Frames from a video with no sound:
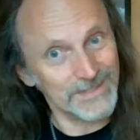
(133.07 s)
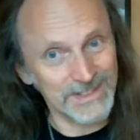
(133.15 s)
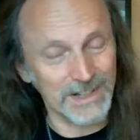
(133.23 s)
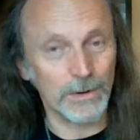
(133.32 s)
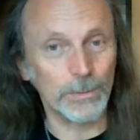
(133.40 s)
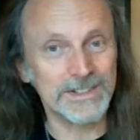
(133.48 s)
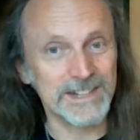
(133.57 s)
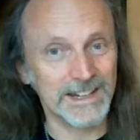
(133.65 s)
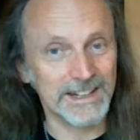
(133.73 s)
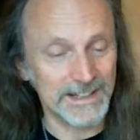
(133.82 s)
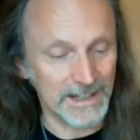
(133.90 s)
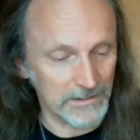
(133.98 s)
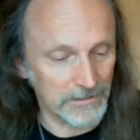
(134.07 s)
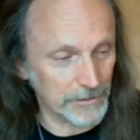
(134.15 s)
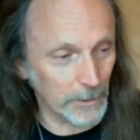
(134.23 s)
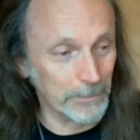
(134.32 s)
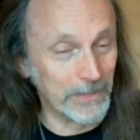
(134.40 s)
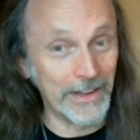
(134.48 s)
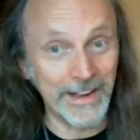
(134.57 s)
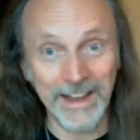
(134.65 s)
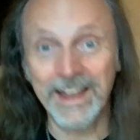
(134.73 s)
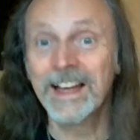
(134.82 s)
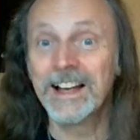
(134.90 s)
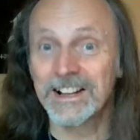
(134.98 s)
so we're taking it from
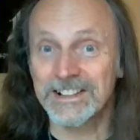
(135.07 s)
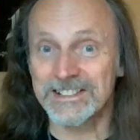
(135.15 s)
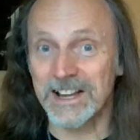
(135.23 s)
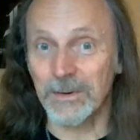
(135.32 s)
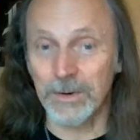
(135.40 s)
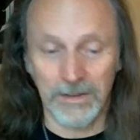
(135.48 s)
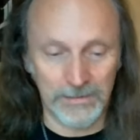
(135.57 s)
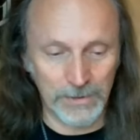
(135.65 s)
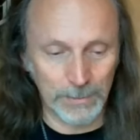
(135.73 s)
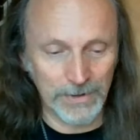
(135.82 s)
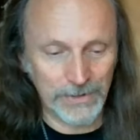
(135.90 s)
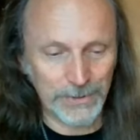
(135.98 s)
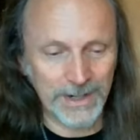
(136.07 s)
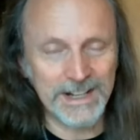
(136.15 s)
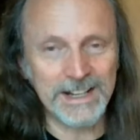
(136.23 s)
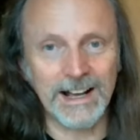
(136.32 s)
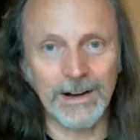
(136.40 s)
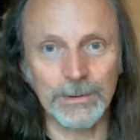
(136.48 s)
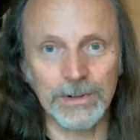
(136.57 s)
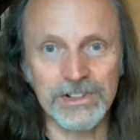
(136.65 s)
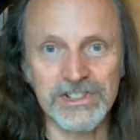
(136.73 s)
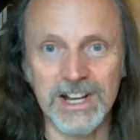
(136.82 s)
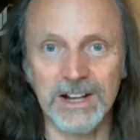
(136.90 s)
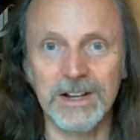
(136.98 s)
there. So number 3, I'm going to
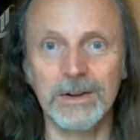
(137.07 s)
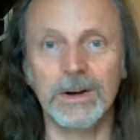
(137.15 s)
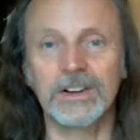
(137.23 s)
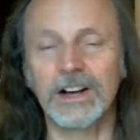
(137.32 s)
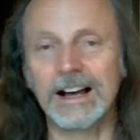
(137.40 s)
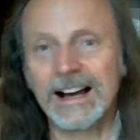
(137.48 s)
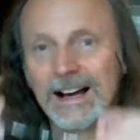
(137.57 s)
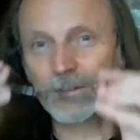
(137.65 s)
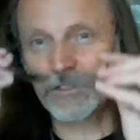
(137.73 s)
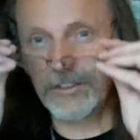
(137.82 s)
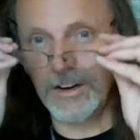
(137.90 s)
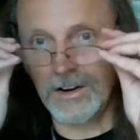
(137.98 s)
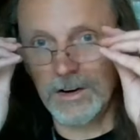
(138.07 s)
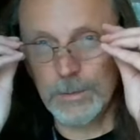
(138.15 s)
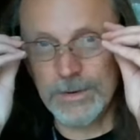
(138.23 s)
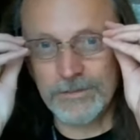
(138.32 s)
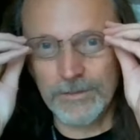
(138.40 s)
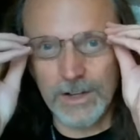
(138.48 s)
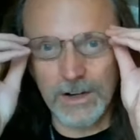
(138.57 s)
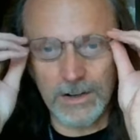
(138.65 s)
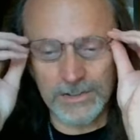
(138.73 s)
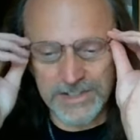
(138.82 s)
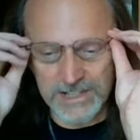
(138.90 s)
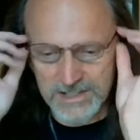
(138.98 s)
show you how far we've
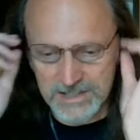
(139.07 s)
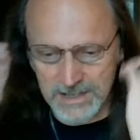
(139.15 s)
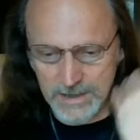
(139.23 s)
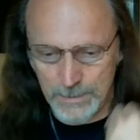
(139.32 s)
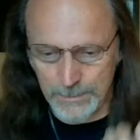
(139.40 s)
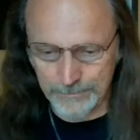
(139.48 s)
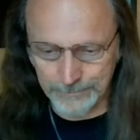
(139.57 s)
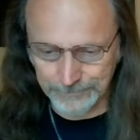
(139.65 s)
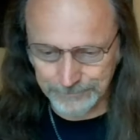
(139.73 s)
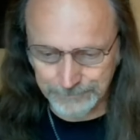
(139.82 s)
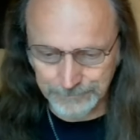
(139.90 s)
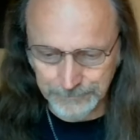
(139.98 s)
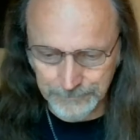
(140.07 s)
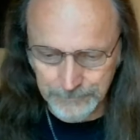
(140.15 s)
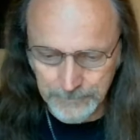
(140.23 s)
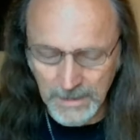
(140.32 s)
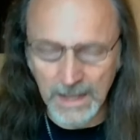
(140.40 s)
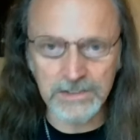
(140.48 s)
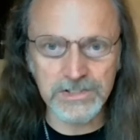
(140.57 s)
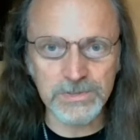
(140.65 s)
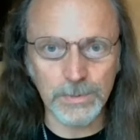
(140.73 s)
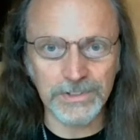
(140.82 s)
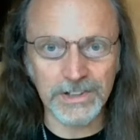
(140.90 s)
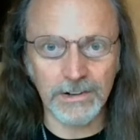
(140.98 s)
got. So I just
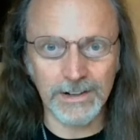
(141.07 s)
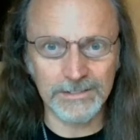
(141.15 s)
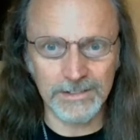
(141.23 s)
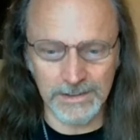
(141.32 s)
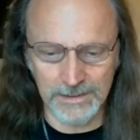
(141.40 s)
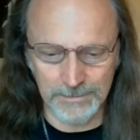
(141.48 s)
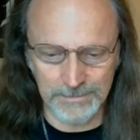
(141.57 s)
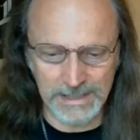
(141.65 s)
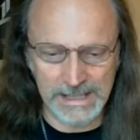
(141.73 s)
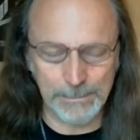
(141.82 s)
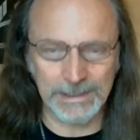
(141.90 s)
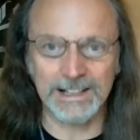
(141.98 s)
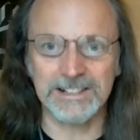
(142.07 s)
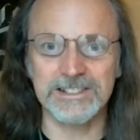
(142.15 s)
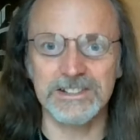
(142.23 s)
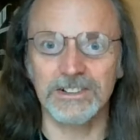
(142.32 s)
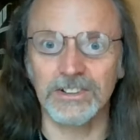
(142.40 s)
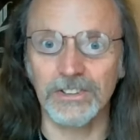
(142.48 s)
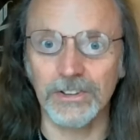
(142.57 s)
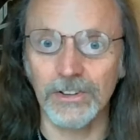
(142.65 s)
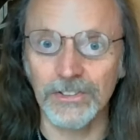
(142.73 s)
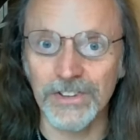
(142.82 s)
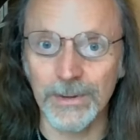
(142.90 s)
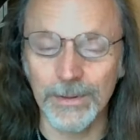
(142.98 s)
want to get my glasses on because I
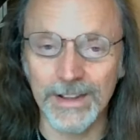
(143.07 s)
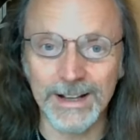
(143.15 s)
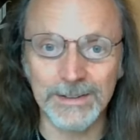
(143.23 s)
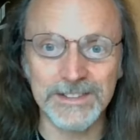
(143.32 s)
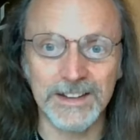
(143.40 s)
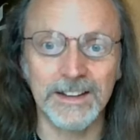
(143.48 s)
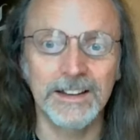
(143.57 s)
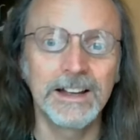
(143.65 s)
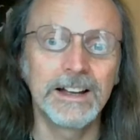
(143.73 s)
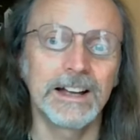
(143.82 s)
can't see without it.